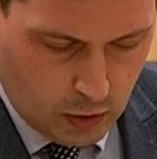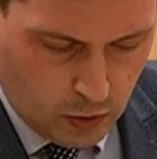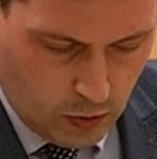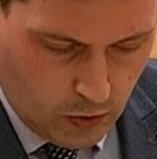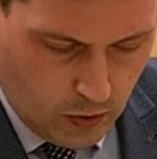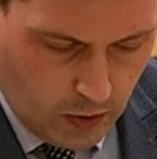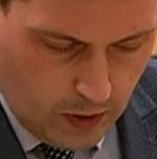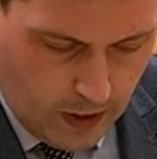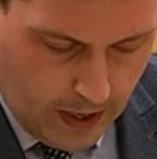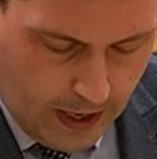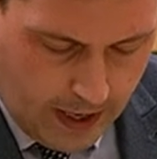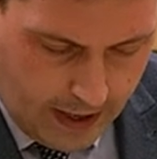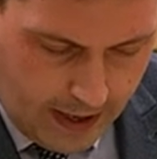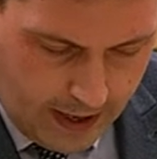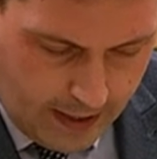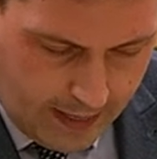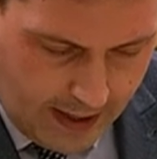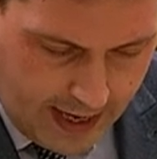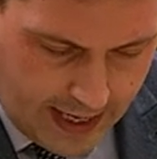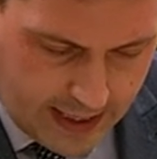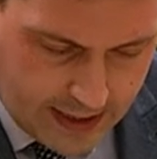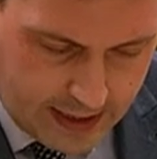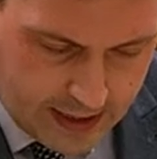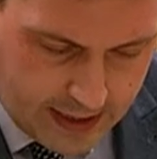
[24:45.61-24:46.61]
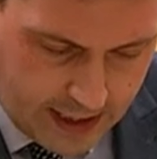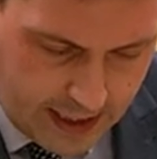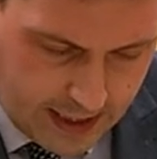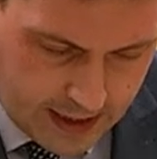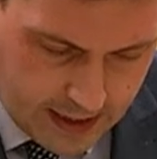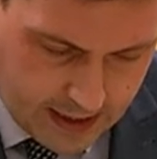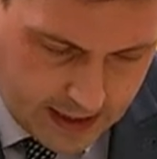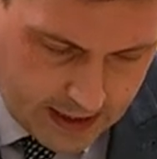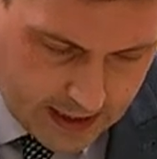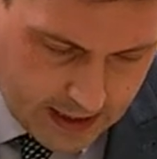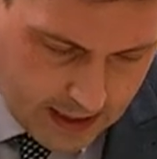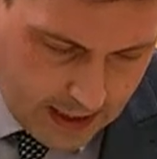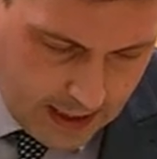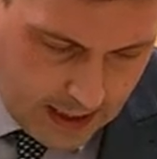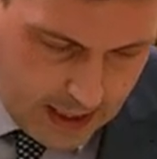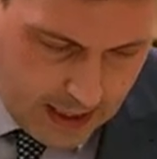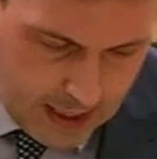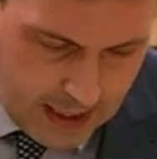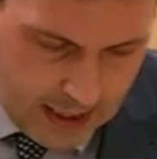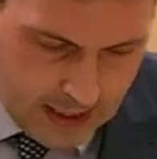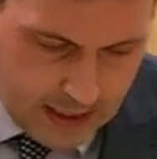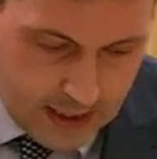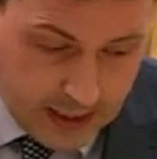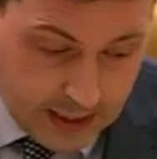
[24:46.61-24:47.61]
So in that sense,
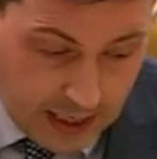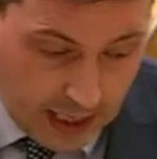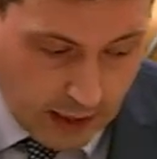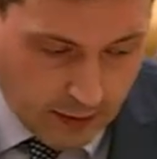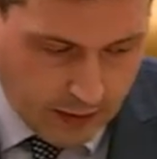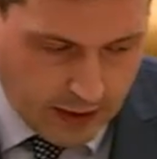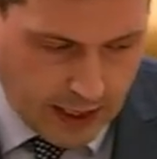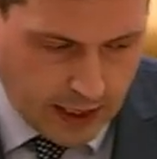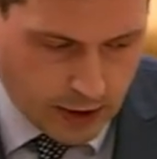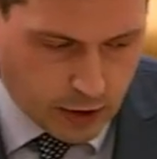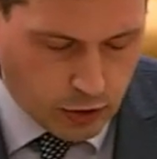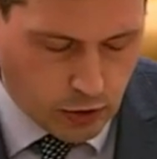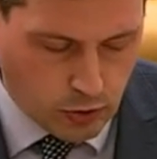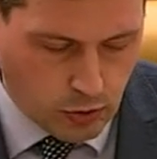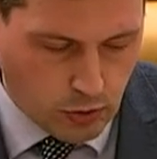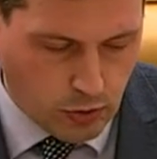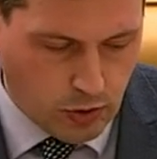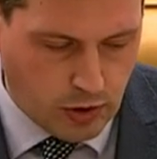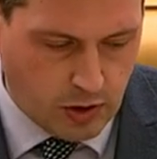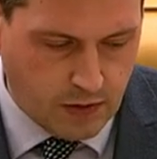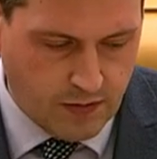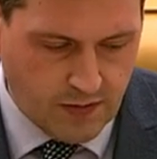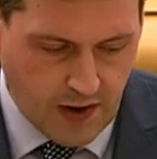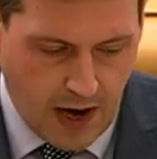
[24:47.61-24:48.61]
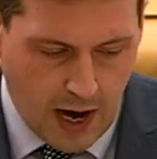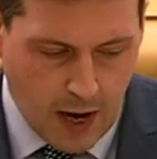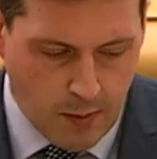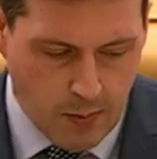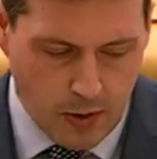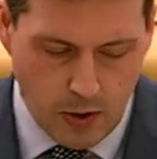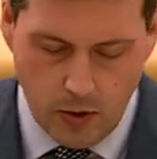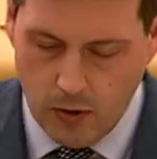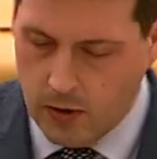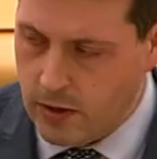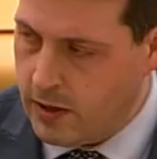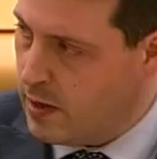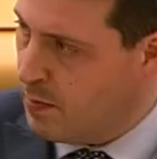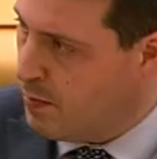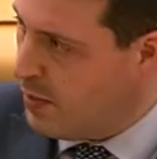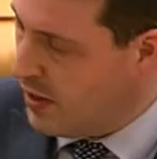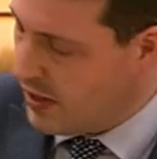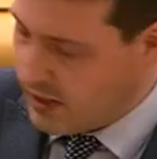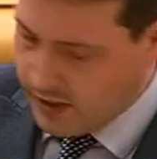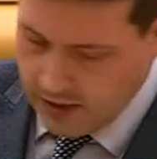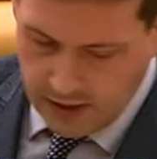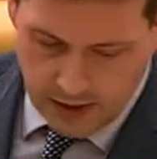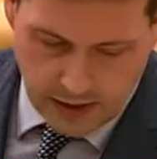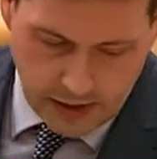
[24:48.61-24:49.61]
the scale of the issue goes far beyond the
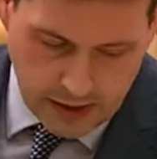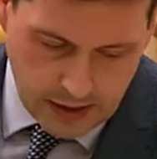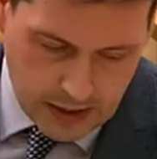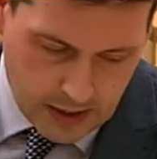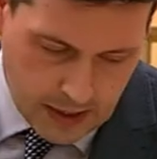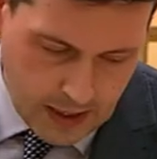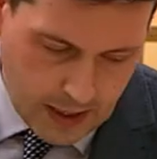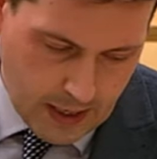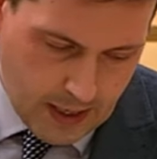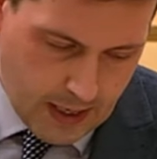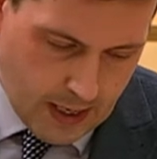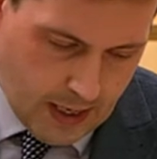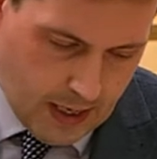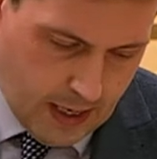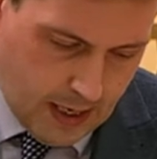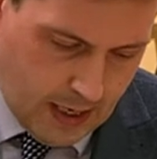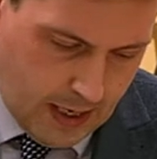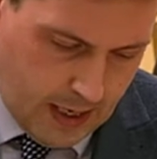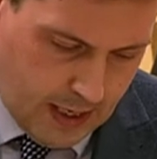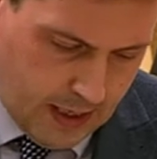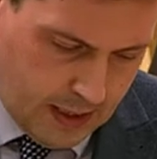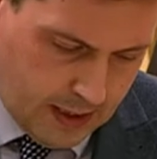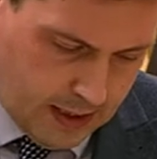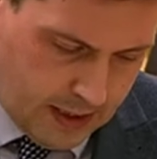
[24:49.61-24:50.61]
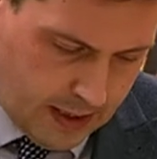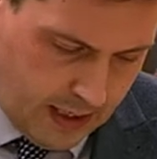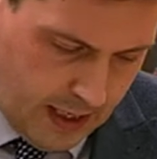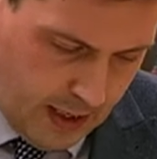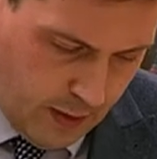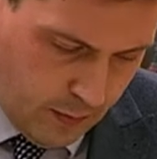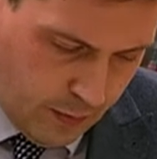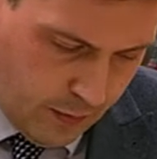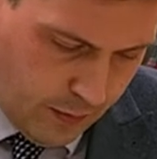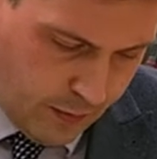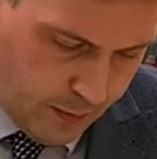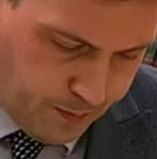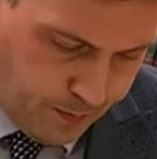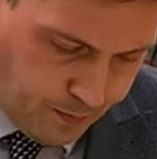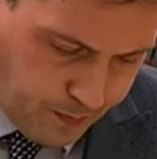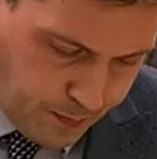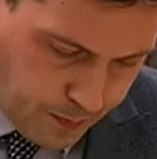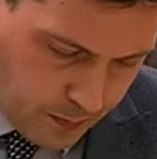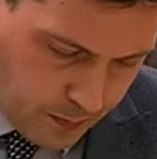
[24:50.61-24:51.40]
business itself.